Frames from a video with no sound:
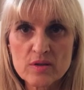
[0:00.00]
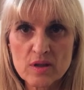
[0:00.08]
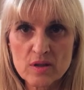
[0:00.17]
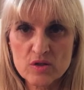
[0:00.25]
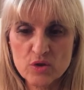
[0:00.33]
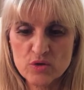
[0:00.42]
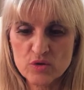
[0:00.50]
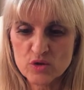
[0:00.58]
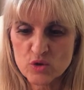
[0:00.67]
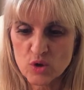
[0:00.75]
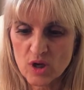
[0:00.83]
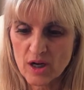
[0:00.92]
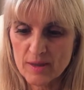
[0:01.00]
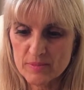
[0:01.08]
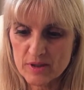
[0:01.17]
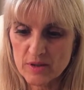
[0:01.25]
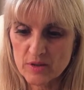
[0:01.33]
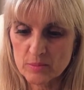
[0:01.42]
things are
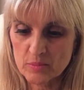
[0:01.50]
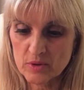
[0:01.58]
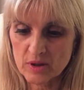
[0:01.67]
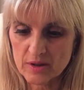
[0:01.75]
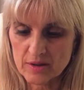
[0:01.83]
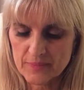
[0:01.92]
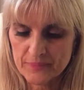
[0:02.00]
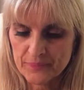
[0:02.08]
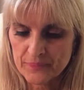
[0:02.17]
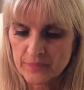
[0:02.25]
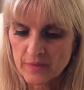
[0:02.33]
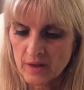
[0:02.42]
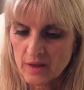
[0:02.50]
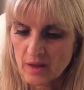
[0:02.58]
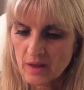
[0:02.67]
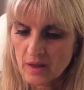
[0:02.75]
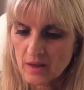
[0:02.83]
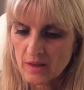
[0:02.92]
described in the book
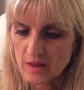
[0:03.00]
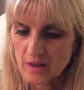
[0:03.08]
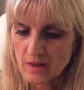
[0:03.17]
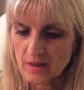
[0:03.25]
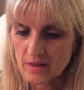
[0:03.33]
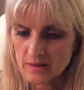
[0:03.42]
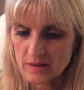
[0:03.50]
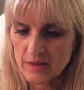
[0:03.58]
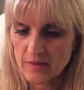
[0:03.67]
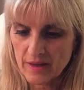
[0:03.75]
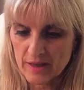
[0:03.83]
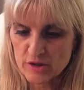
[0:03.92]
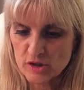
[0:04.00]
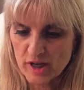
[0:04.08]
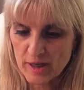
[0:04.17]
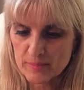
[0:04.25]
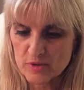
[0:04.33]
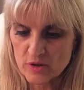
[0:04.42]
in that
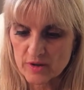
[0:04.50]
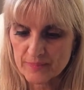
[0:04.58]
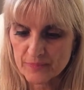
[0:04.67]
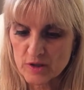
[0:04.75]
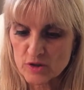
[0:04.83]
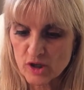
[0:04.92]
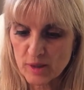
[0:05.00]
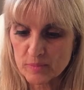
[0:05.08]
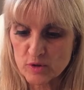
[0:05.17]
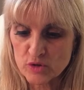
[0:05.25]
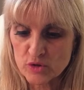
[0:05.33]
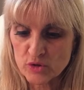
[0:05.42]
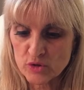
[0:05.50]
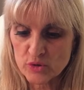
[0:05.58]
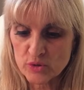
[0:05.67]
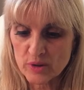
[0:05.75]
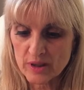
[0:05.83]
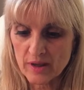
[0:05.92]
chapter. Chapter
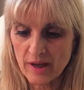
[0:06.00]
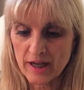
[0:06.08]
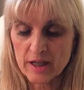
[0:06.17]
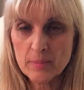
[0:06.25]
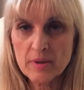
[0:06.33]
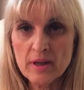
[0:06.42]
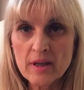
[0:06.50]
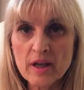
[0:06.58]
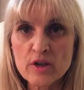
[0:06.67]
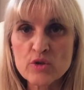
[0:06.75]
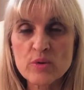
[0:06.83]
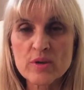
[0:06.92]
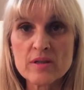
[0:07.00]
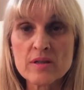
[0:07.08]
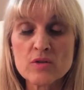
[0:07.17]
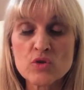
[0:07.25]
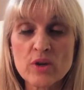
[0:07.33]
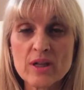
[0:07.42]
2, Anatomy and
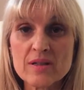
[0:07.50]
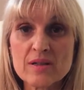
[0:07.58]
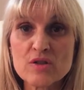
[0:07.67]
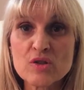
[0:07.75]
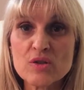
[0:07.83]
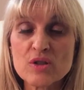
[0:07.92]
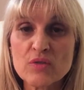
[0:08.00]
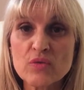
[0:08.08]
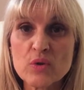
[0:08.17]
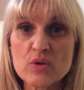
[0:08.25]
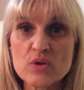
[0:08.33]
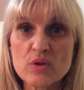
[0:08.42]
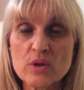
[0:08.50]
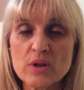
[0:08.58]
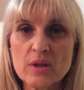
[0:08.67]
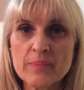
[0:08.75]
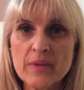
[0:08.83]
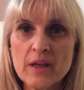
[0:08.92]
Transitions of Your Soul.